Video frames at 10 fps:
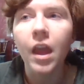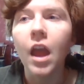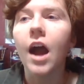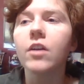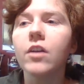
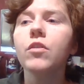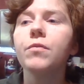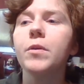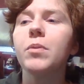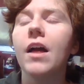I don't know if
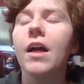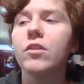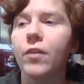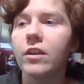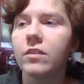people have this
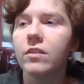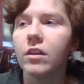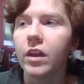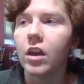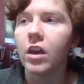fantasy of like,